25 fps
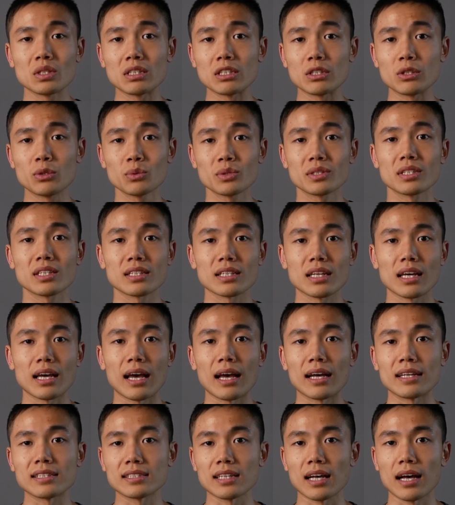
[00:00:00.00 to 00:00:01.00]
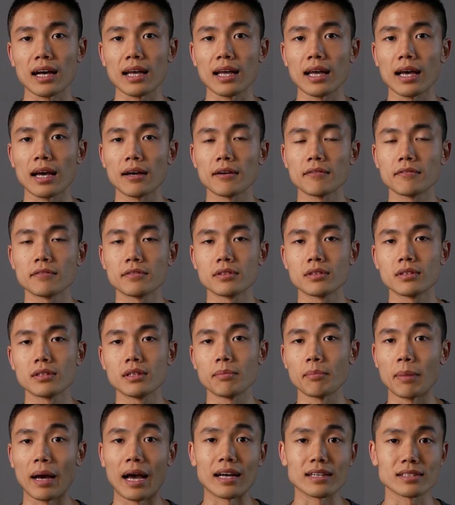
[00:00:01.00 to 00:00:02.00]
use it as I have
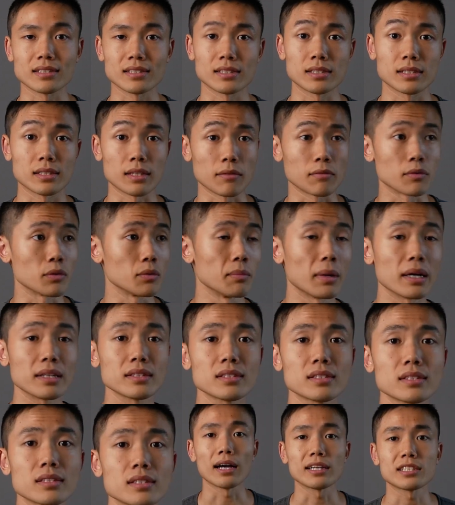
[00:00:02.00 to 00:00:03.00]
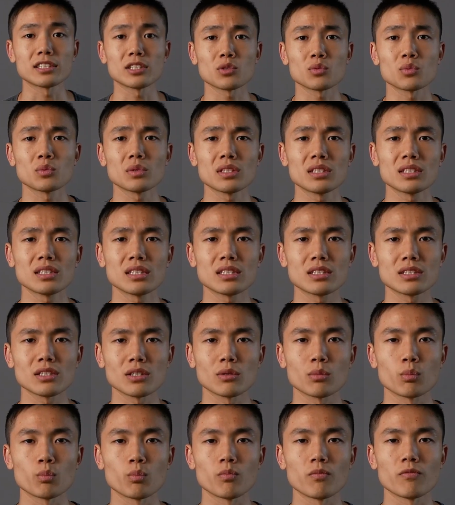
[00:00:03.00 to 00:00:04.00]
the past several months. I just really need
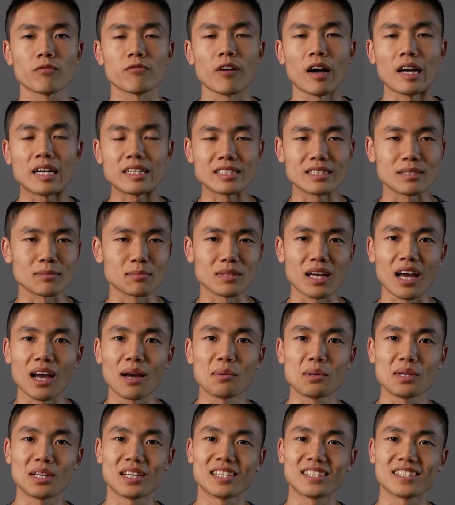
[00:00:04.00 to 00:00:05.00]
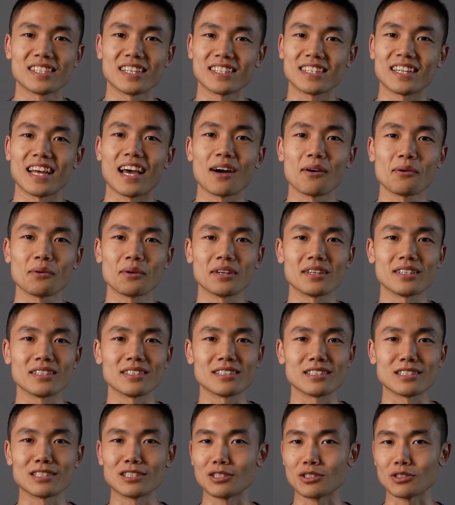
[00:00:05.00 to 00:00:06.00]
to find some time to sit down
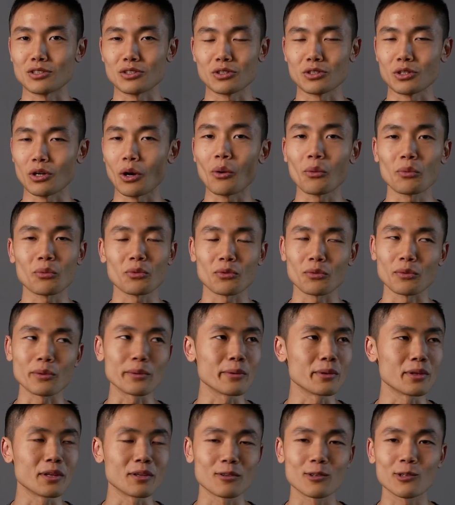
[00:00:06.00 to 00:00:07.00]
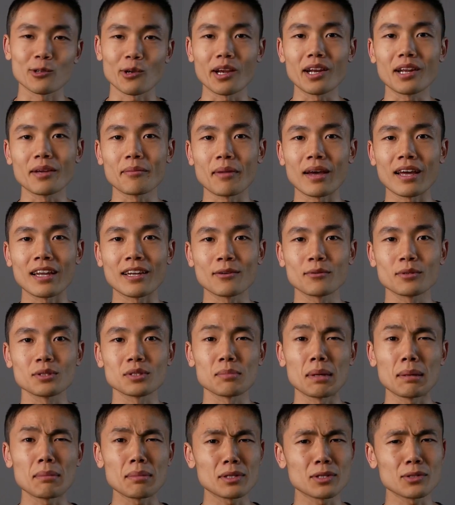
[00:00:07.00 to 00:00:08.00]
and just go through the training
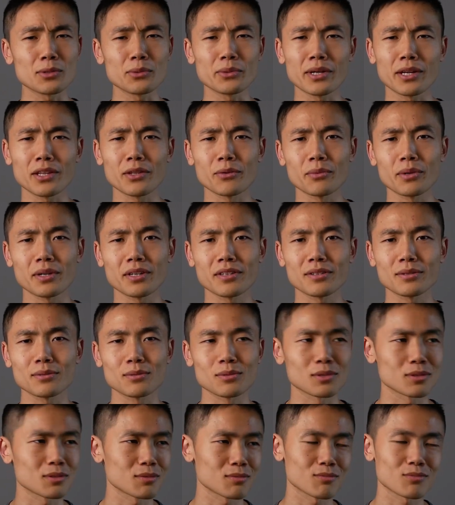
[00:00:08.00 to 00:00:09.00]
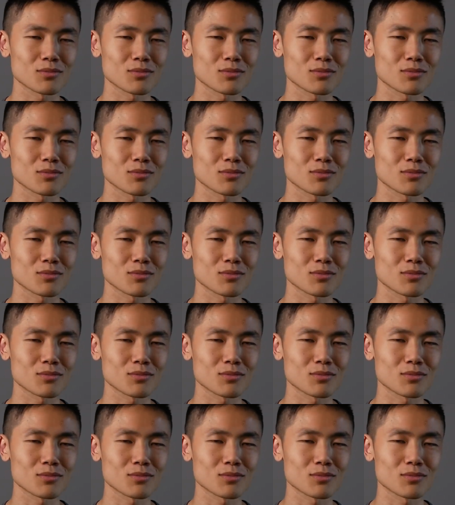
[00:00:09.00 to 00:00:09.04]
manuals, maybe do another one of those